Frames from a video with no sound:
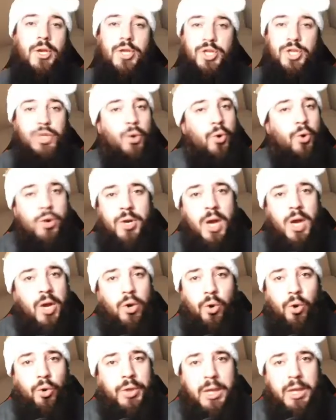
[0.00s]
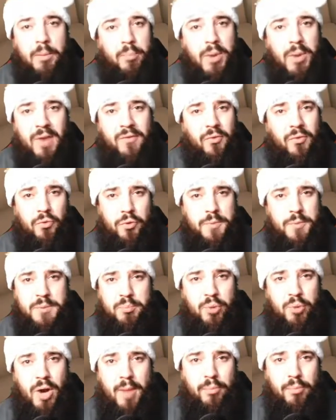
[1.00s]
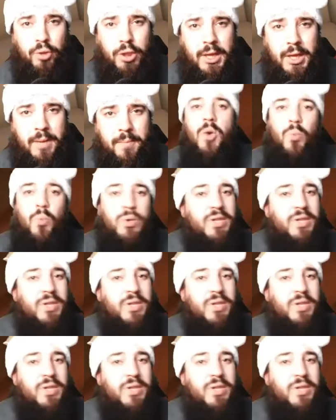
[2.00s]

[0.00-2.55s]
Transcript: You're not holding buffer rooms properly.